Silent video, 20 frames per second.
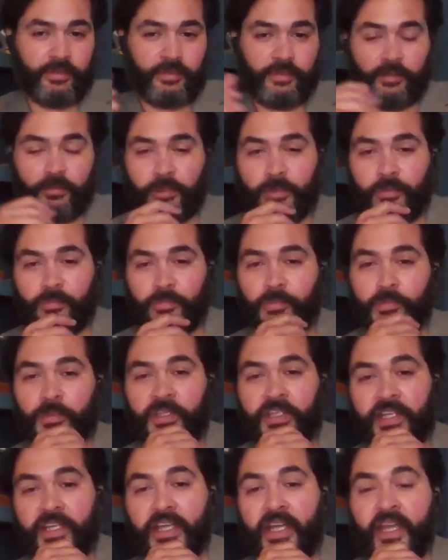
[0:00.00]
do
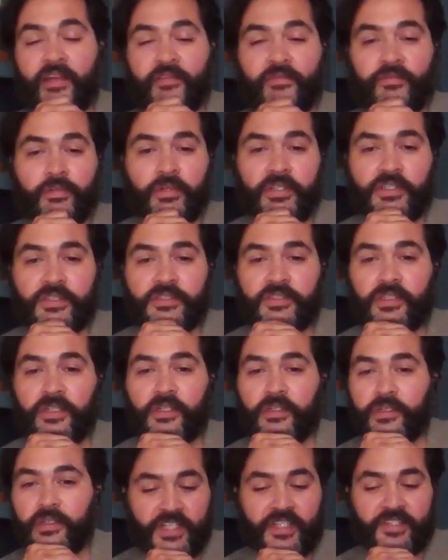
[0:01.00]
what they can for us. So
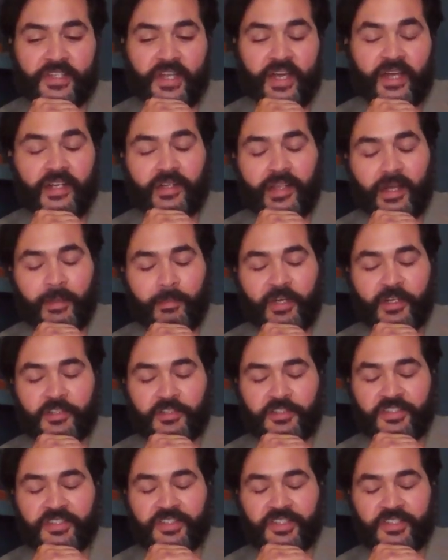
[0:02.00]
it's gotten a lot better
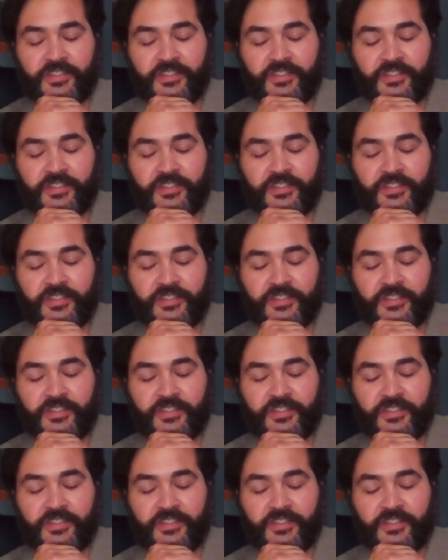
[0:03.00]
since I